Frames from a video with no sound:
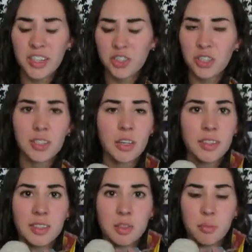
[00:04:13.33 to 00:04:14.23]
It's just
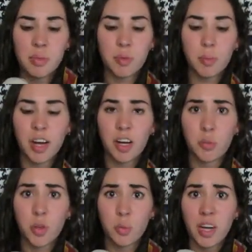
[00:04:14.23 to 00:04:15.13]
good to be
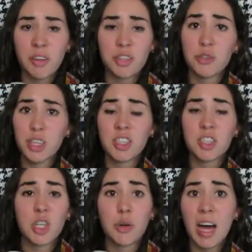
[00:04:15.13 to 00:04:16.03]
prepared with whatever you need
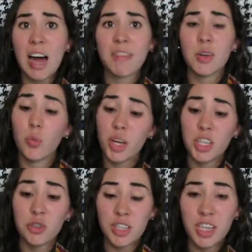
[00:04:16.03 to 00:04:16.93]
so you have it when
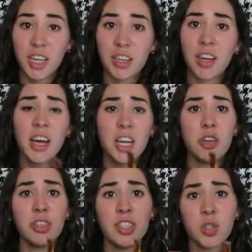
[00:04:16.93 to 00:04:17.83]
you need it.
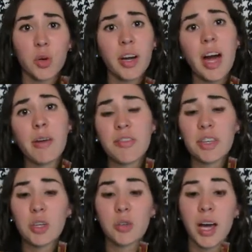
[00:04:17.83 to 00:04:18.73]
You can store it however
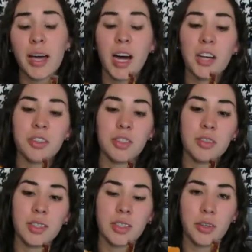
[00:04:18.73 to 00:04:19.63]
you like. I just
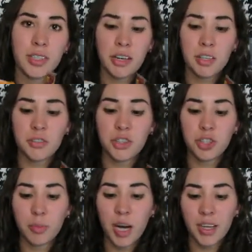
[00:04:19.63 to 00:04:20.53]
use this little decorative
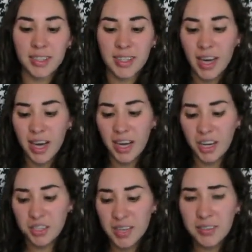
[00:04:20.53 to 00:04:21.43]
shoebox, and
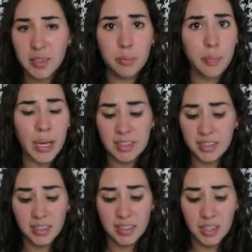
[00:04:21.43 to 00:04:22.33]
I just have some
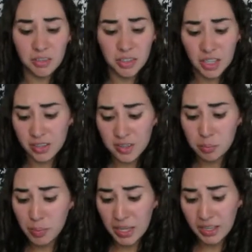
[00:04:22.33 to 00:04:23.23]
basic stuff in here,
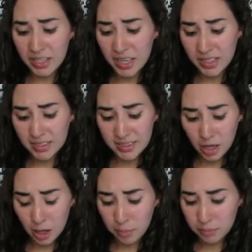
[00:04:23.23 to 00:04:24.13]
some Band-Aids,
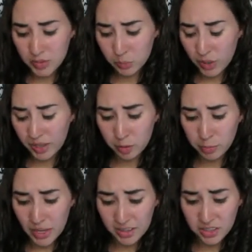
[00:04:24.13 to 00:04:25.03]
some regular
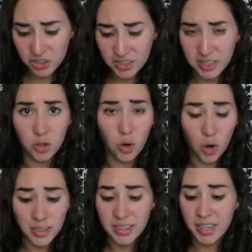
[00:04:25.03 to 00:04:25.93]
bandages and
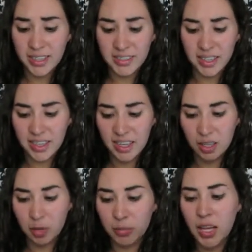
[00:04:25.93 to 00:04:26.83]
gauze in case I need
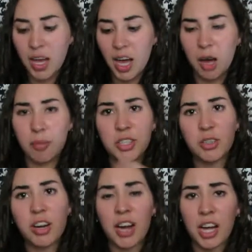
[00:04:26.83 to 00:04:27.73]
them. I do
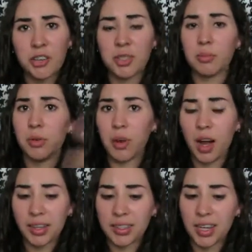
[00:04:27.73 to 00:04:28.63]
have hydrogen
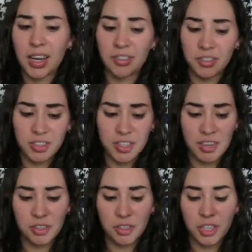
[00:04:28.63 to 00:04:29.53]
peroxide if there's
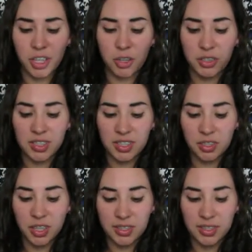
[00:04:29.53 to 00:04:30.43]
ever, a
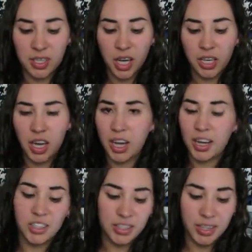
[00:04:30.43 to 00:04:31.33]
serious cut.
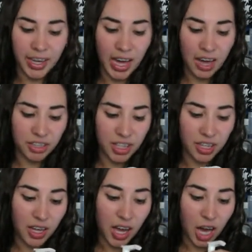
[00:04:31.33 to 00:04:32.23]
I just like having
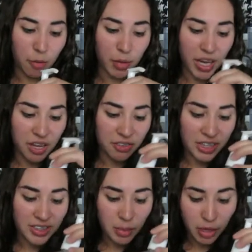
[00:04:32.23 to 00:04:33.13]
it. I have
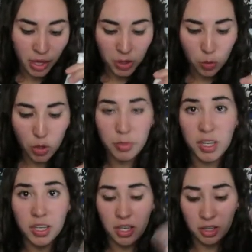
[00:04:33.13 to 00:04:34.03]
antibiotic ointment
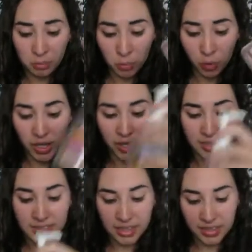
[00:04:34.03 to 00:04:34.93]
in here, more
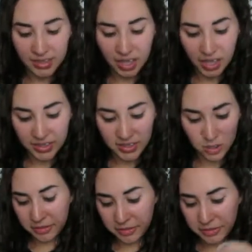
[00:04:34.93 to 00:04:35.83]
hand
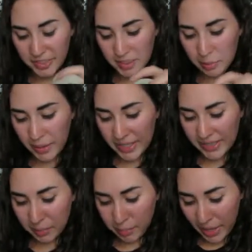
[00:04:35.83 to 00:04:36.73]
sanitizer, some
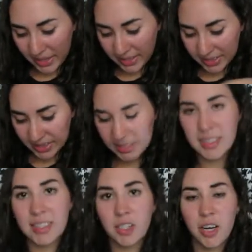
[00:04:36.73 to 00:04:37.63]
basic medicines.
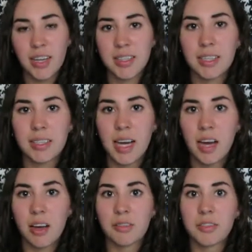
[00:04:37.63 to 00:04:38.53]
It's a good idea to
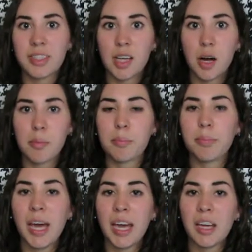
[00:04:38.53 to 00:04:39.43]
have some
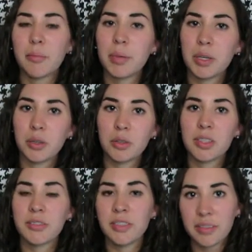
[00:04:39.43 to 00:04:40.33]
pain
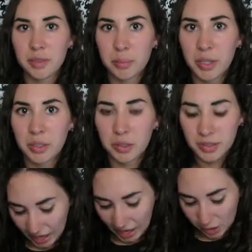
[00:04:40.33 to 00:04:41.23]
pills, fever
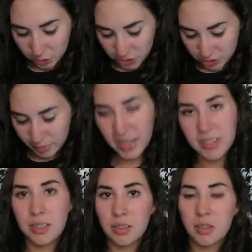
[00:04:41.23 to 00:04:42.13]
pills, allergy
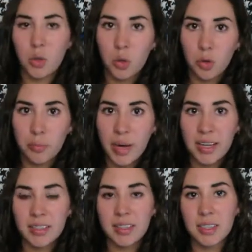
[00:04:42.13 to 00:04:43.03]
medicines, cold
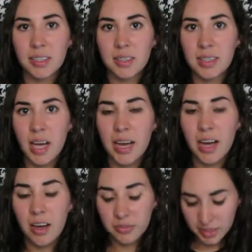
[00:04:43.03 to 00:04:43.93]
medicines. I
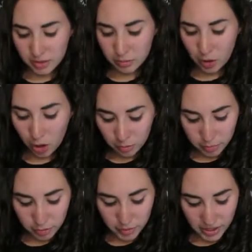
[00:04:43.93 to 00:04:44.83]
have some
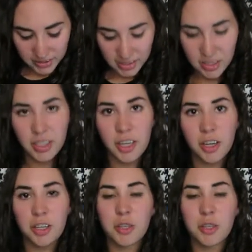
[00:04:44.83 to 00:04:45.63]
heartburn medicine in here.